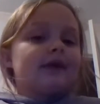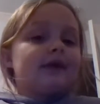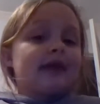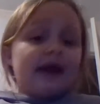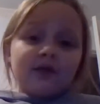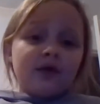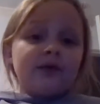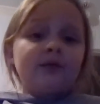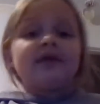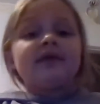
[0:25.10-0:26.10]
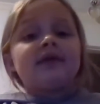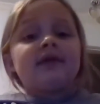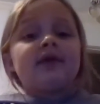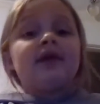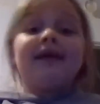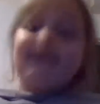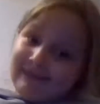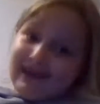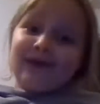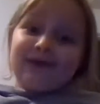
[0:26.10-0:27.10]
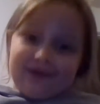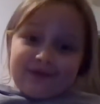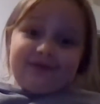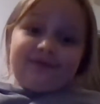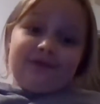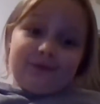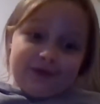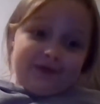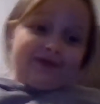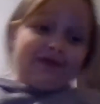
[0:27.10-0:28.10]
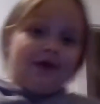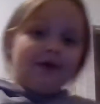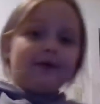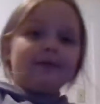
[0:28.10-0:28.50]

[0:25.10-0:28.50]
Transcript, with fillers: that's all I wanted to hear. Now here's the real song.